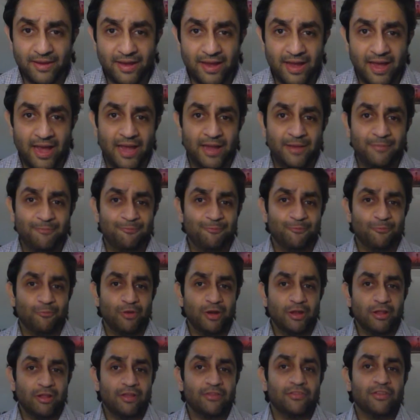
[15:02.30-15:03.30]
I
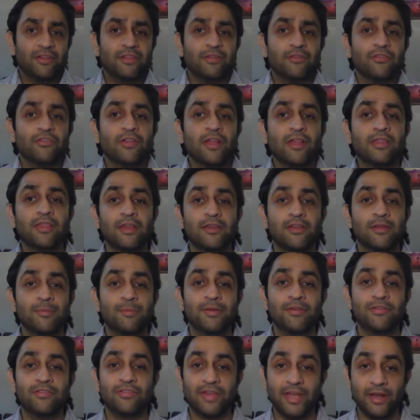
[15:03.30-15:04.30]
realized that there's nothing to
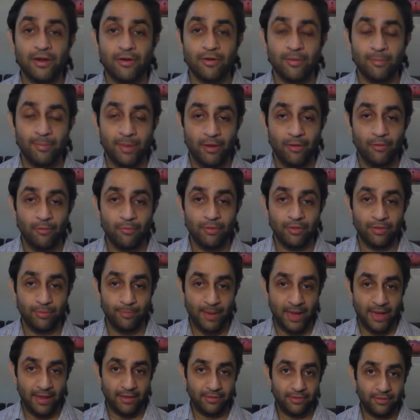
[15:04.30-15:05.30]
be scared about with
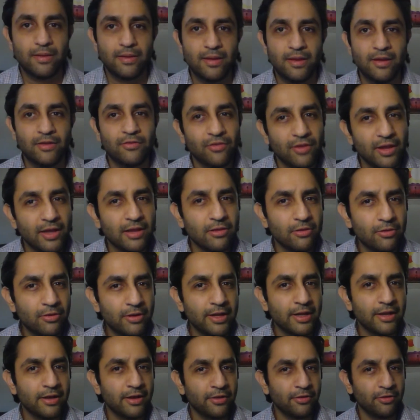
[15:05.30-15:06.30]
math. It's like
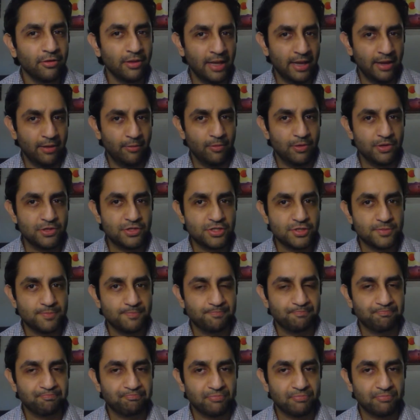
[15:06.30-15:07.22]
learning another language.